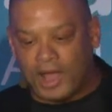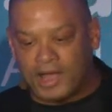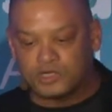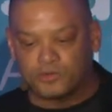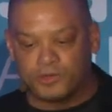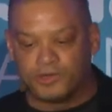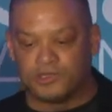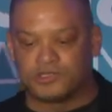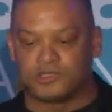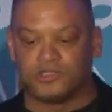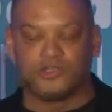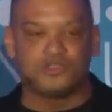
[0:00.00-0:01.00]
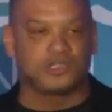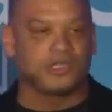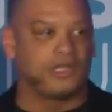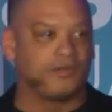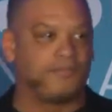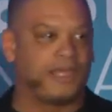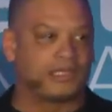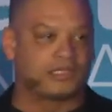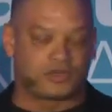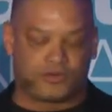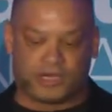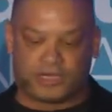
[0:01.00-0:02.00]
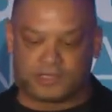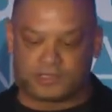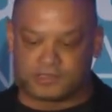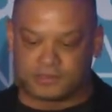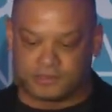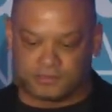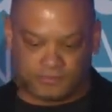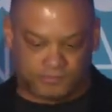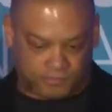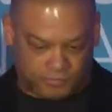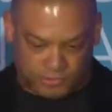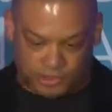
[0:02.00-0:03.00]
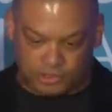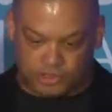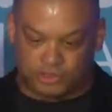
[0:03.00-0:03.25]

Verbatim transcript: entrepreneurs are usually their biggest critics, yours